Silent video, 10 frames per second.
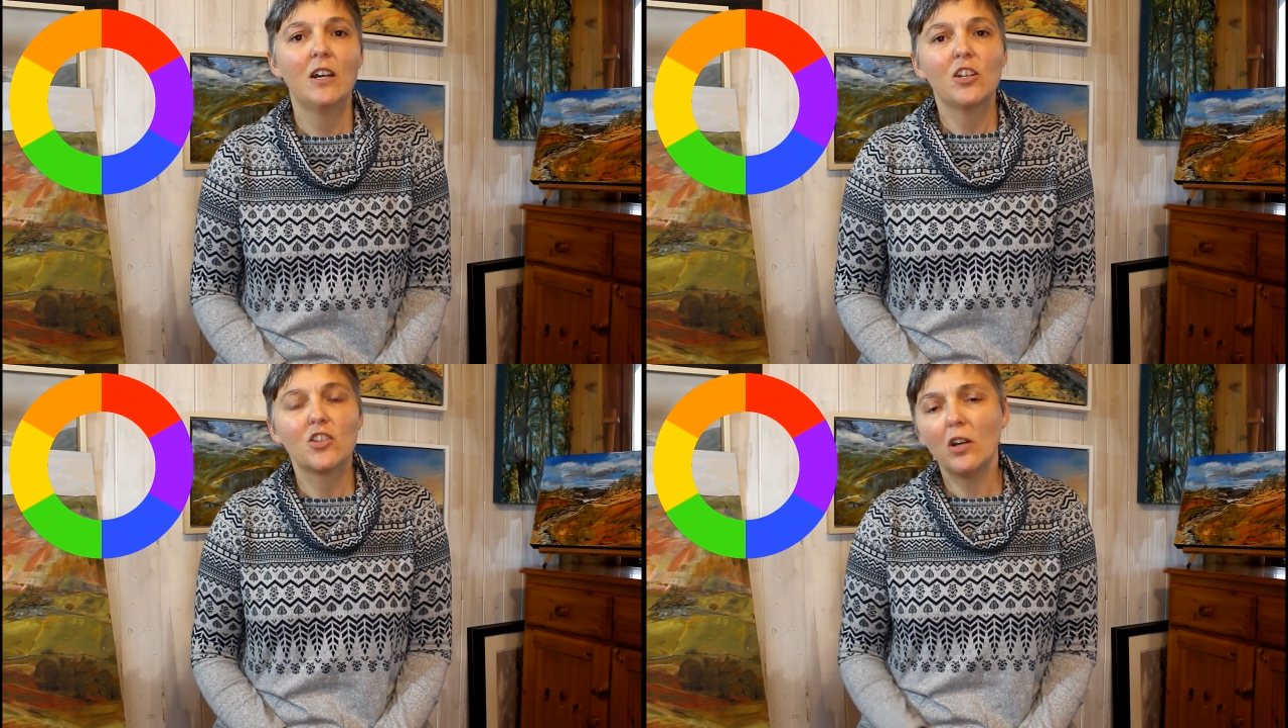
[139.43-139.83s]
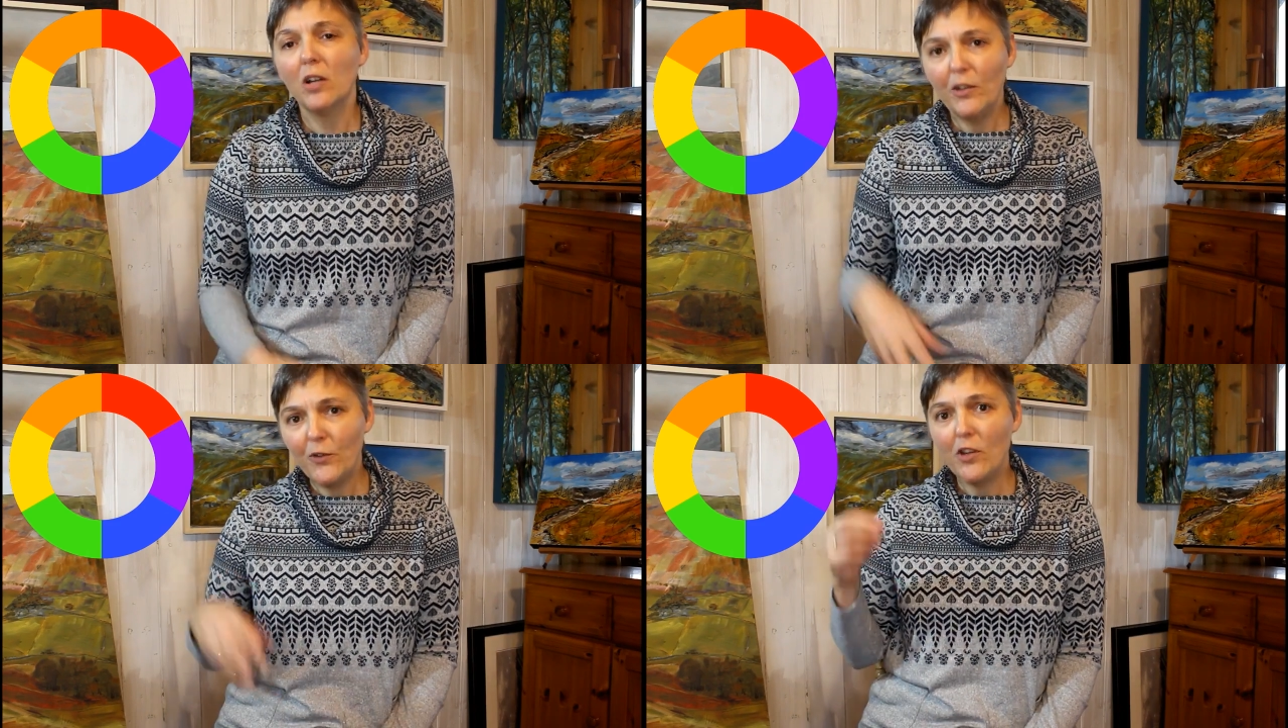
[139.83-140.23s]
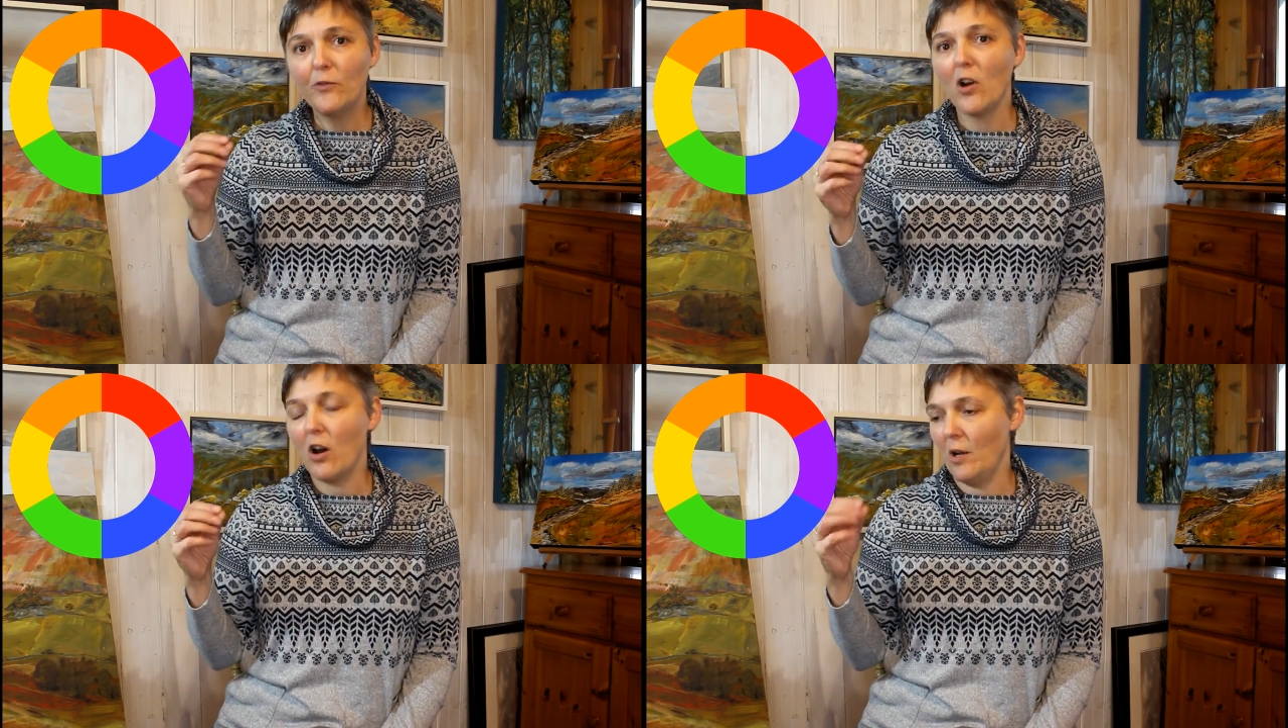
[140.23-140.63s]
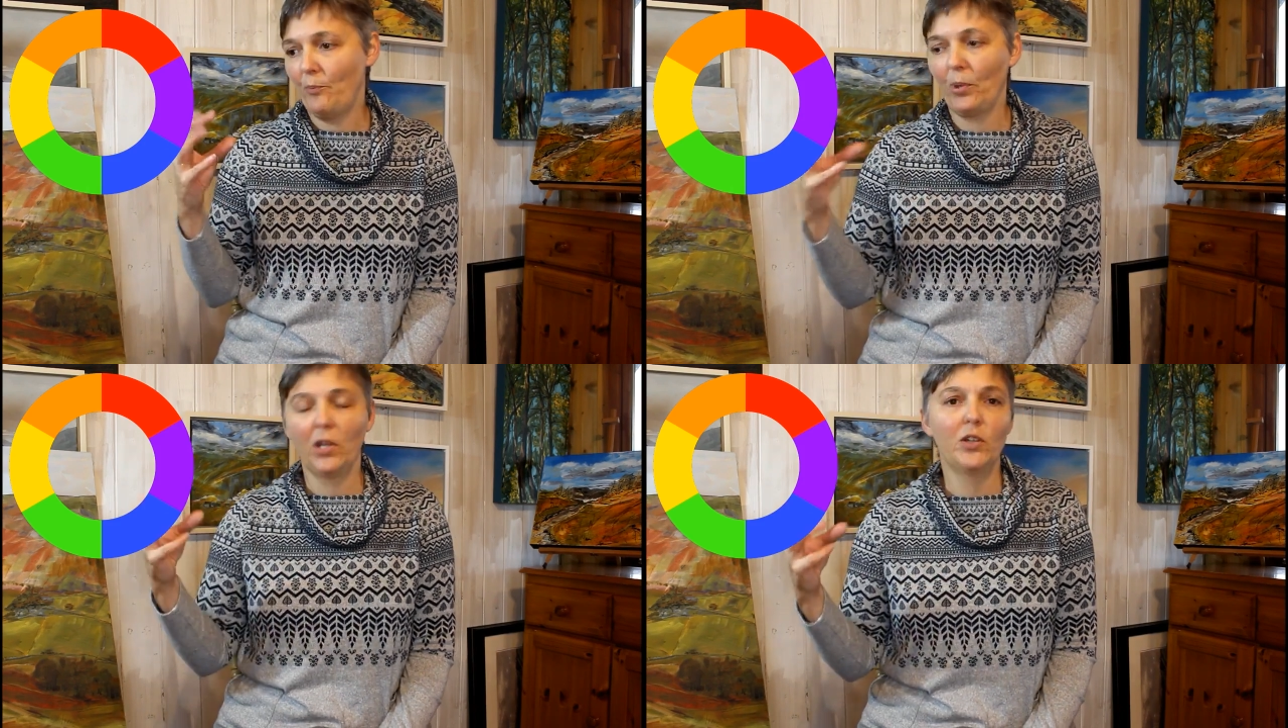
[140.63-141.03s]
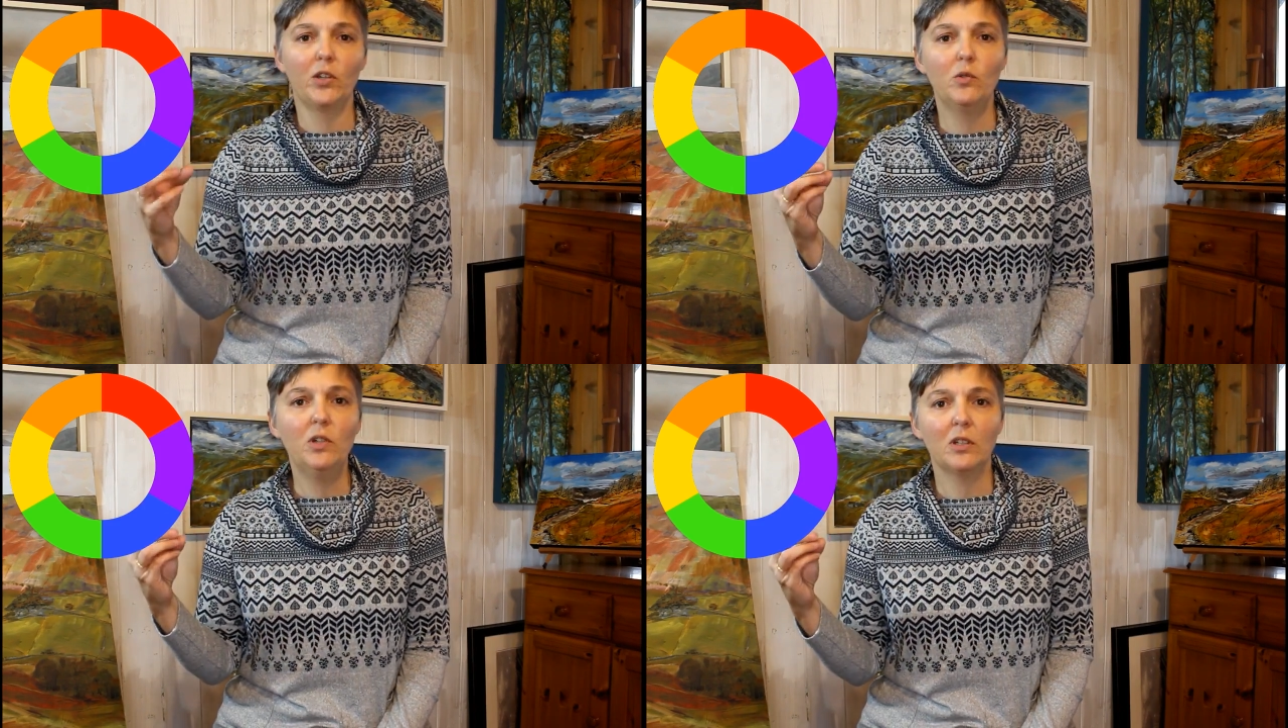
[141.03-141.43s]
So if you've got a
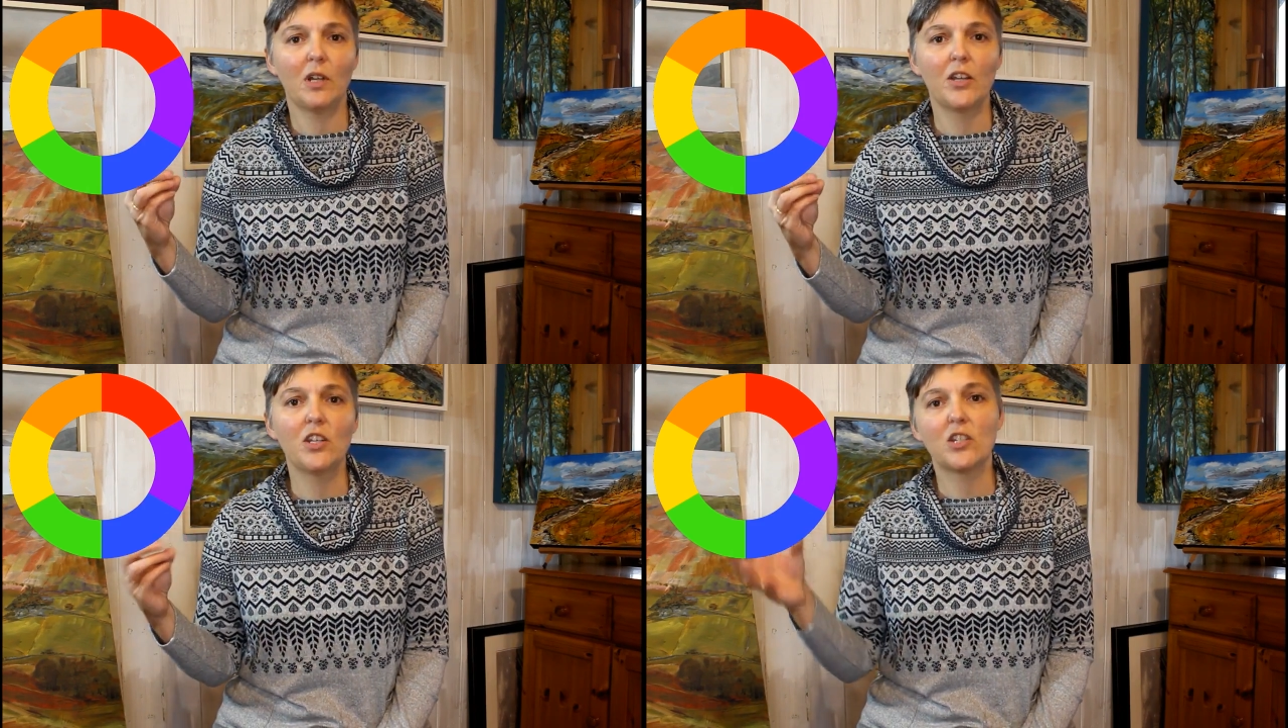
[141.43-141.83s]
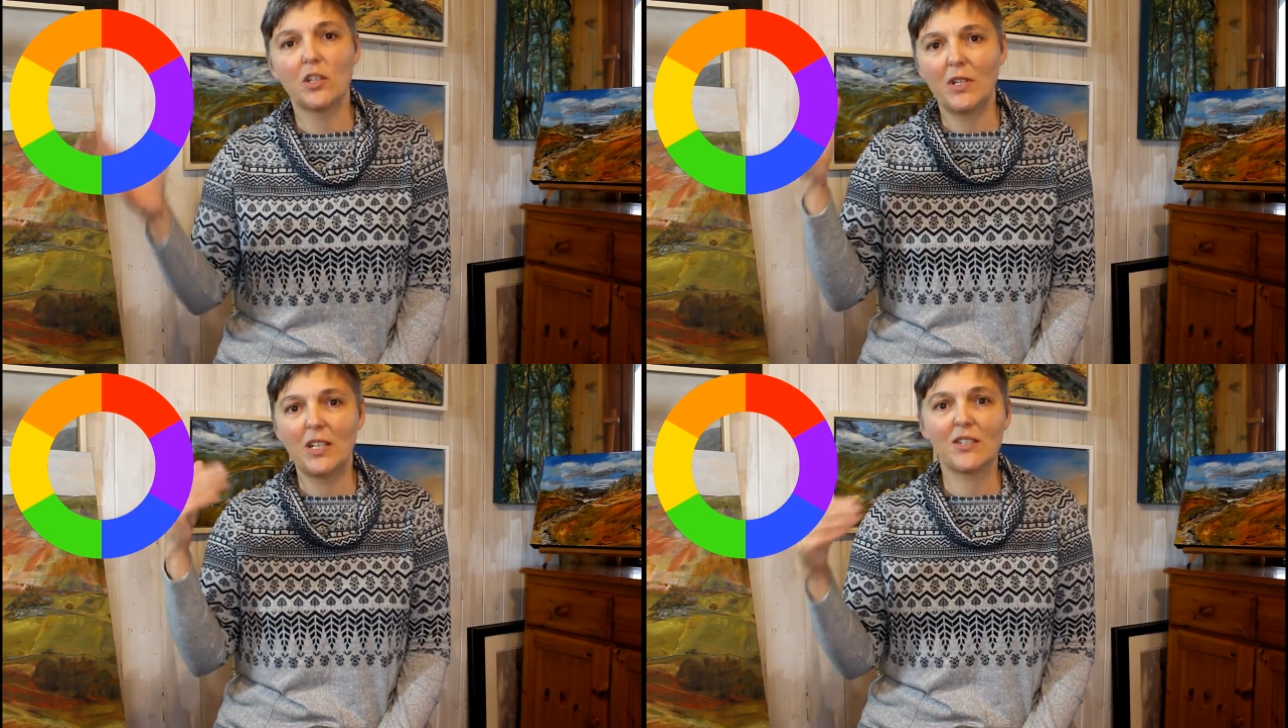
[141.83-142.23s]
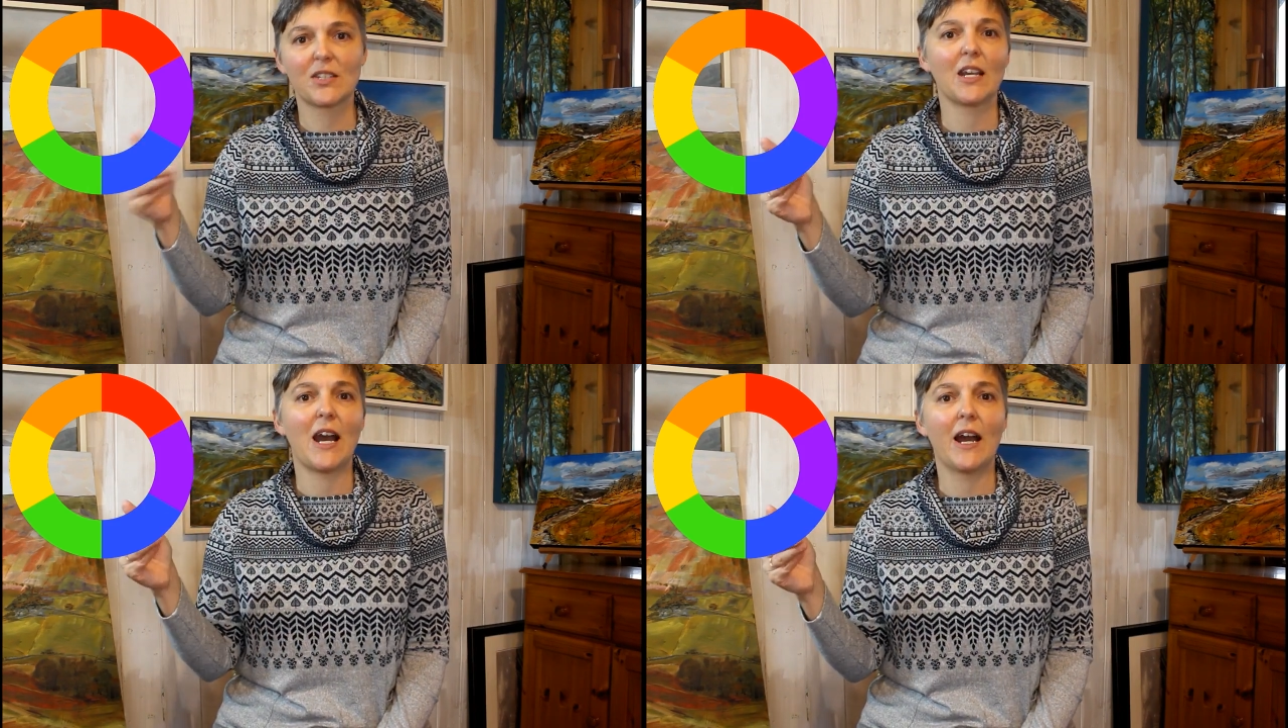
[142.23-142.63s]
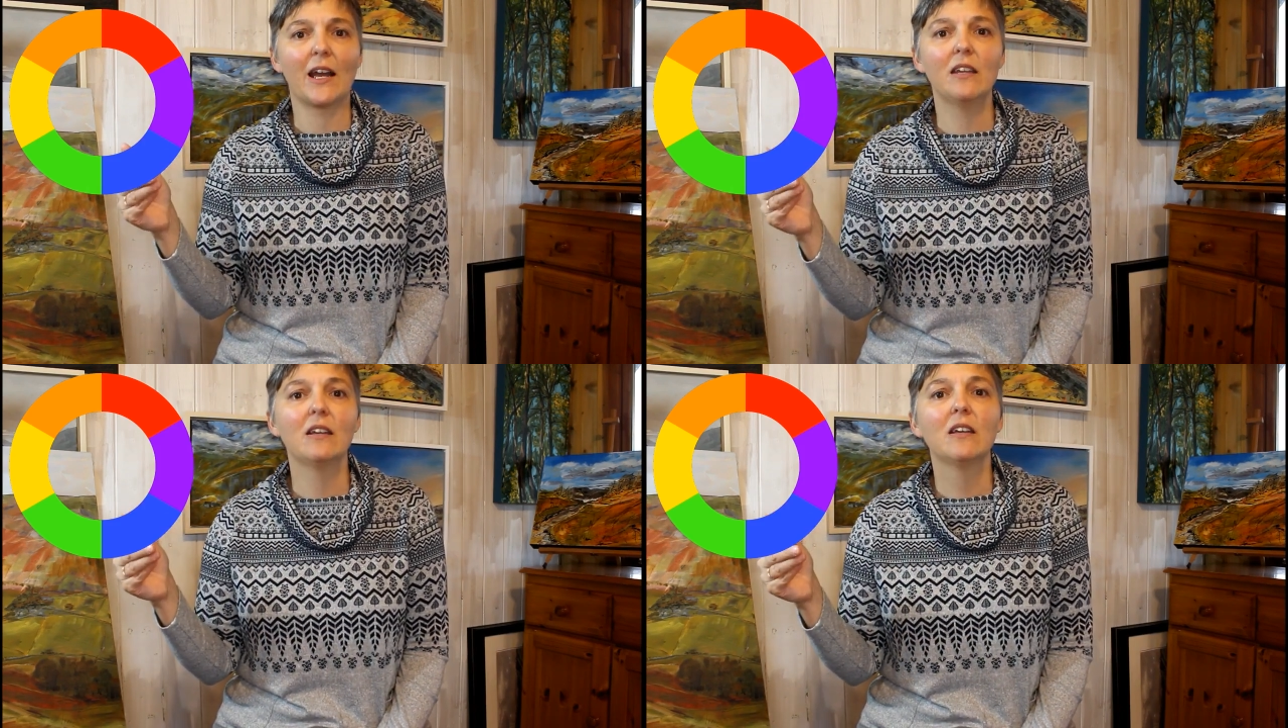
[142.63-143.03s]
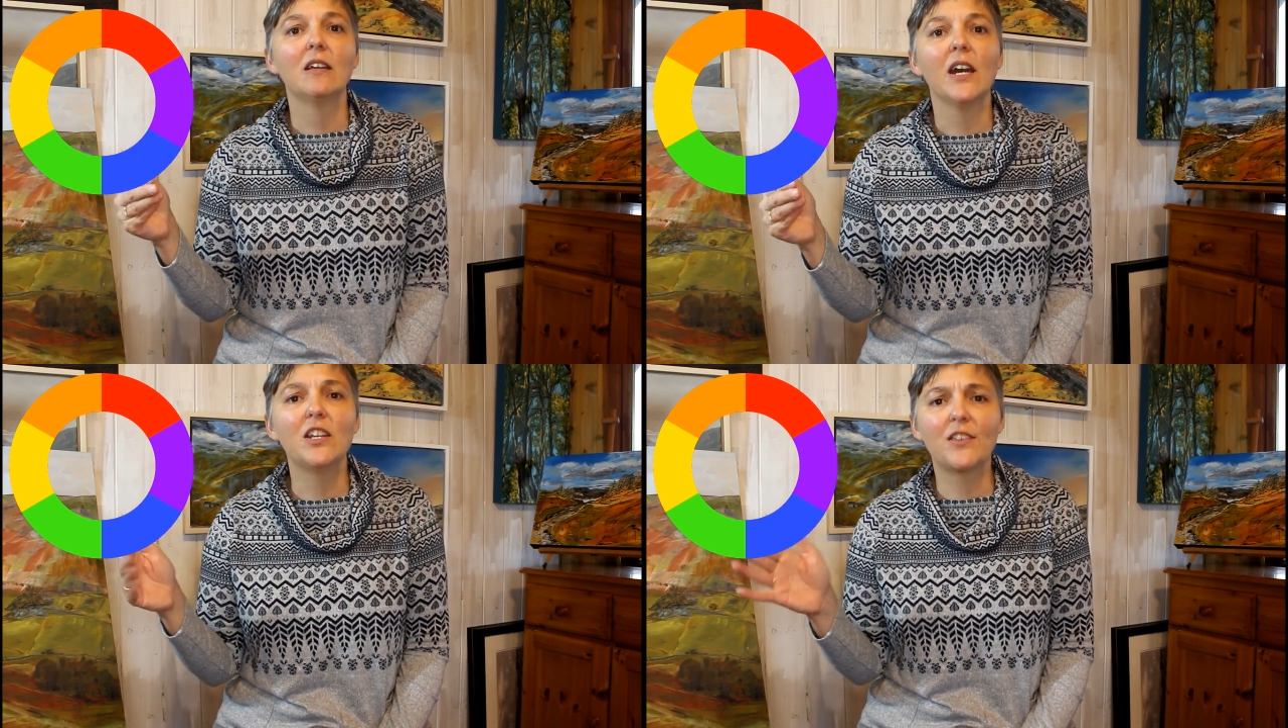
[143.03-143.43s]
blue and you're doing a sky
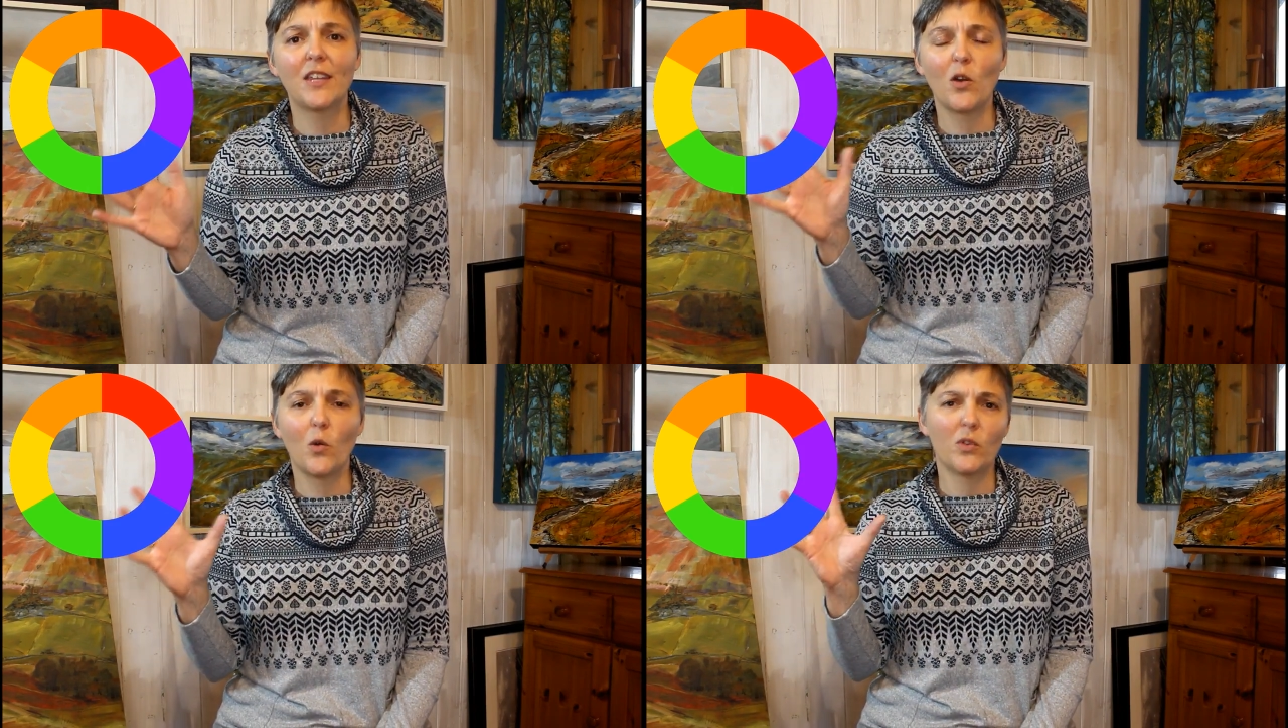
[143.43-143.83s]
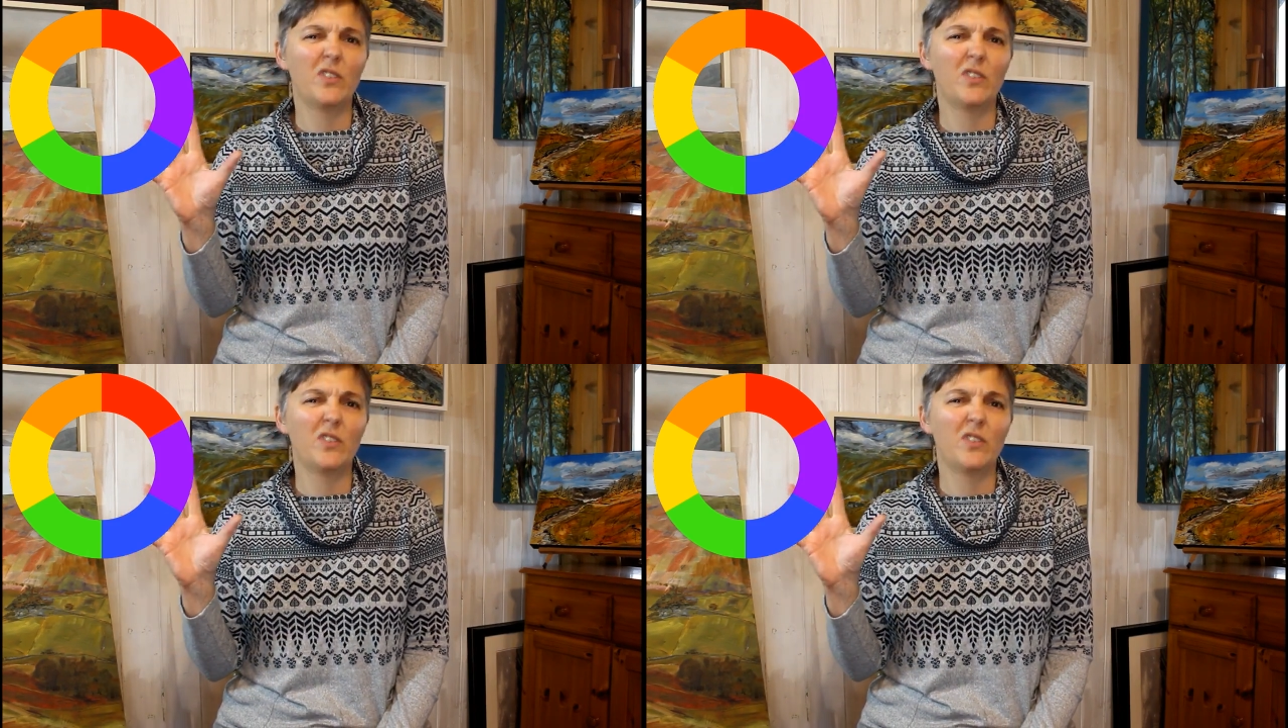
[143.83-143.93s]
and you think